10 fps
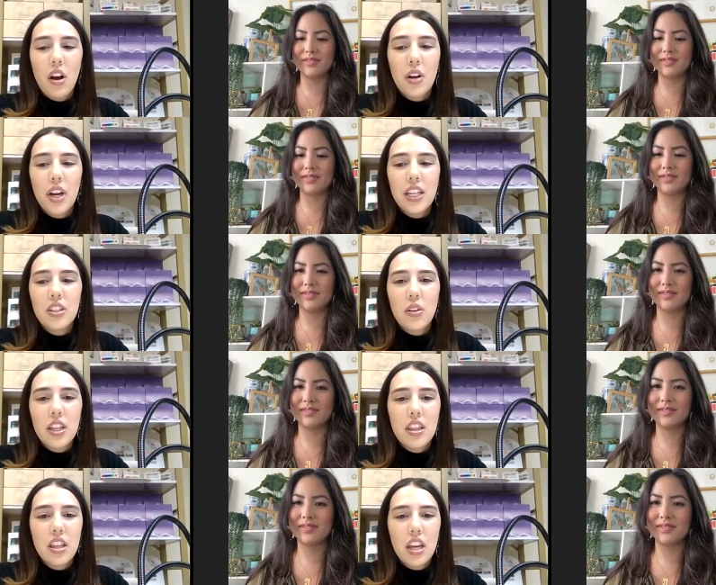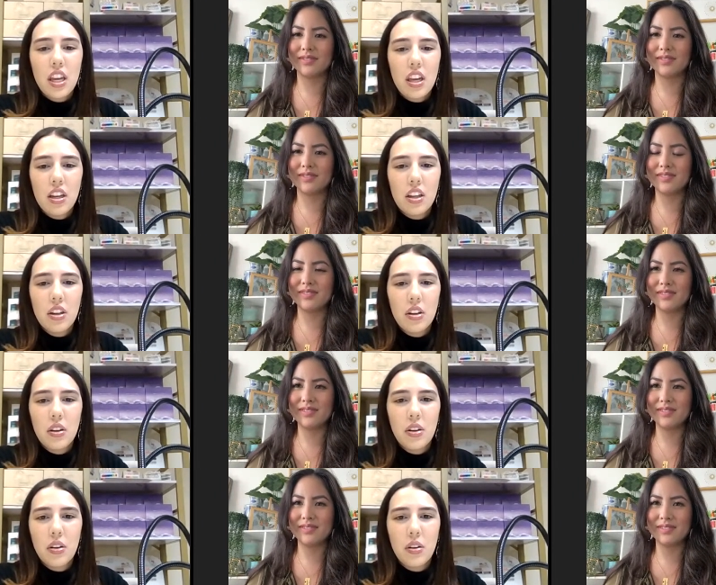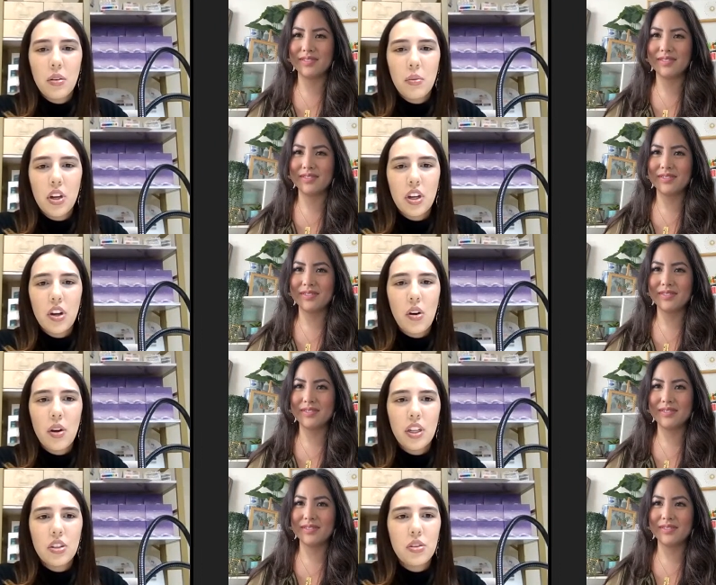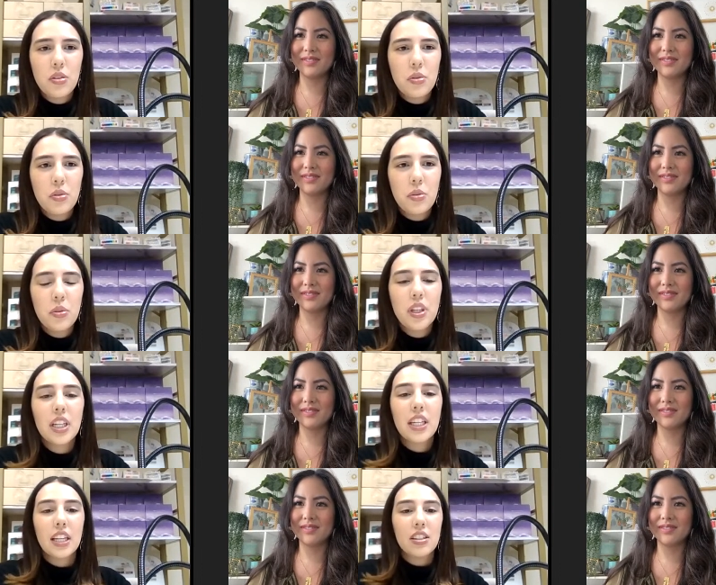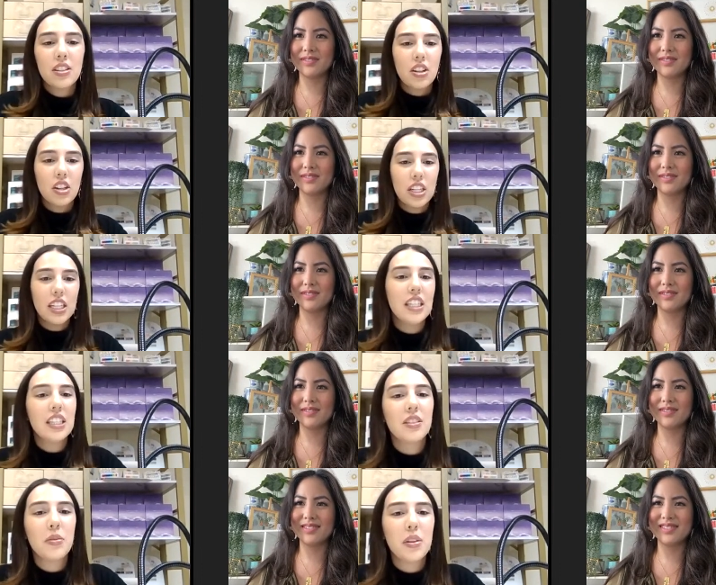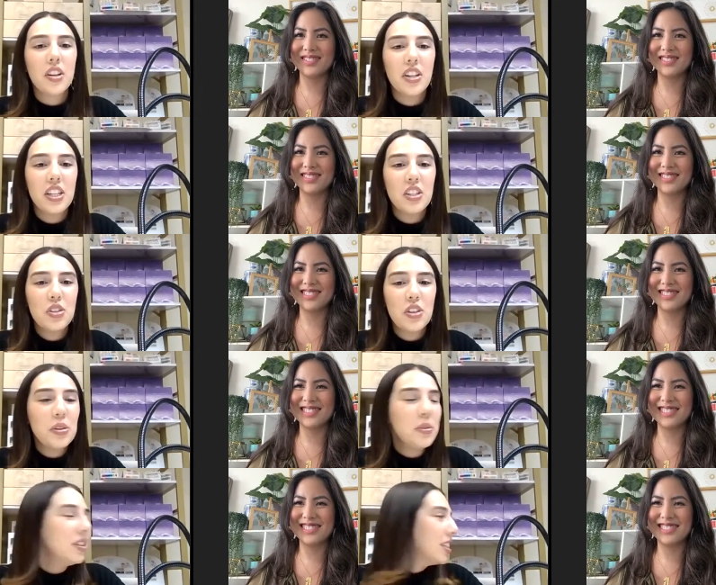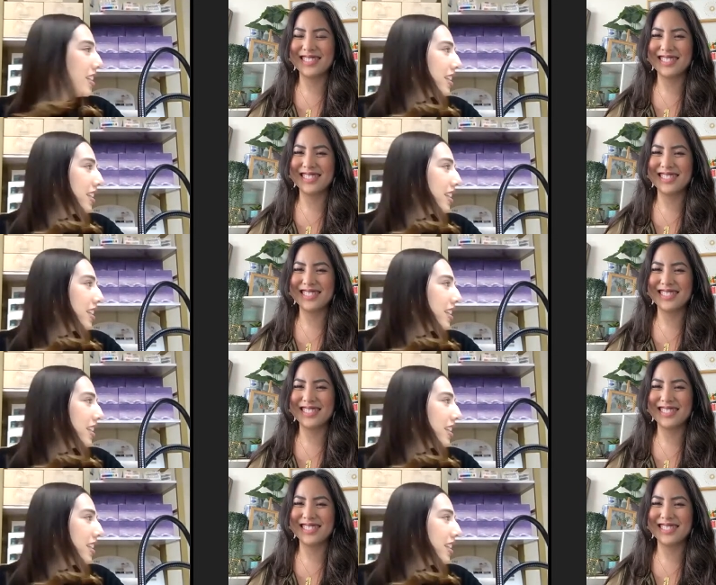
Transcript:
Speaker 1: Okay, so I think we're going to get started with our intro.